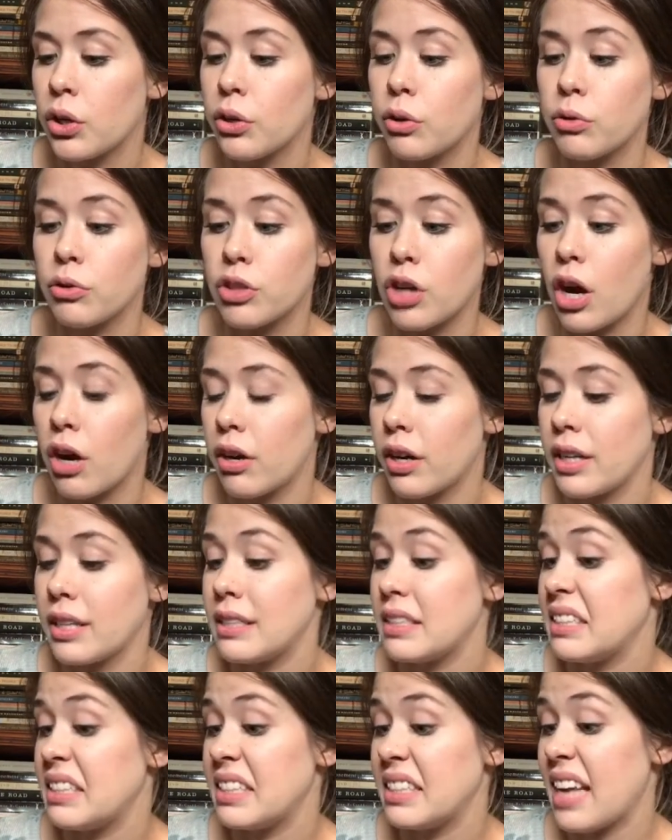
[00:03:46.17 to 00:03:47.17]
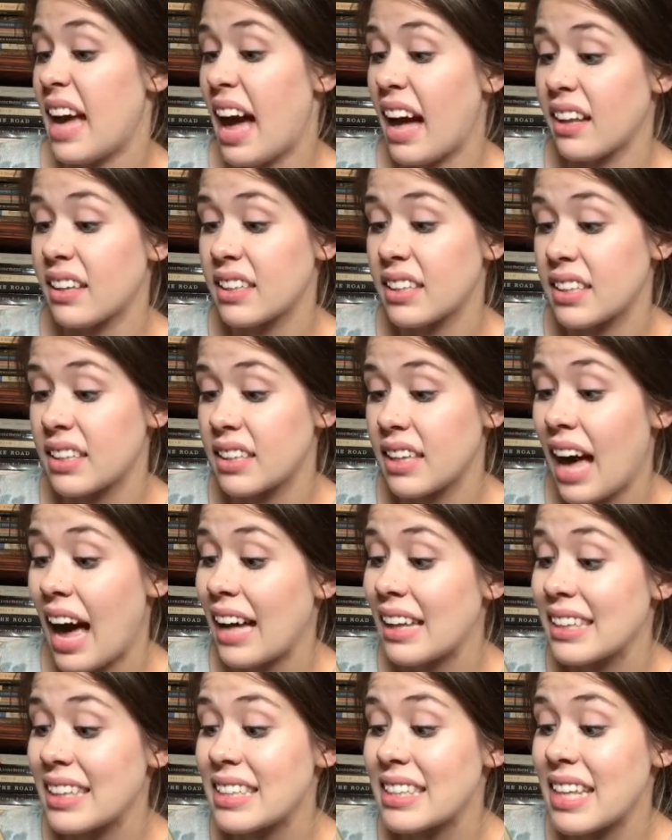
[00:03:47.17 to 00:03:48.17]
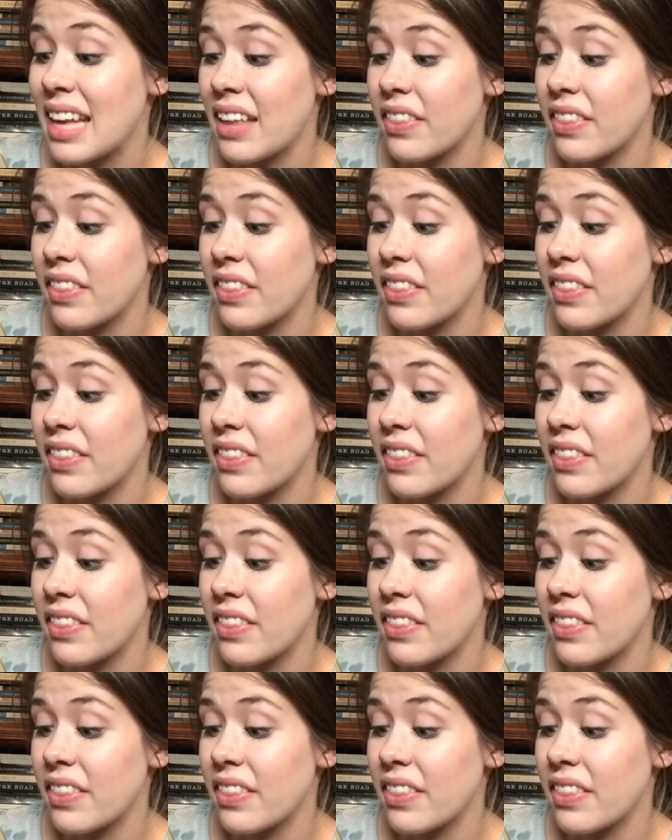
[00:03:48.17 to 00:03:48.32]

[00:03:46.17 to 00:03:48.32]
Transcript: Gujara's al alleys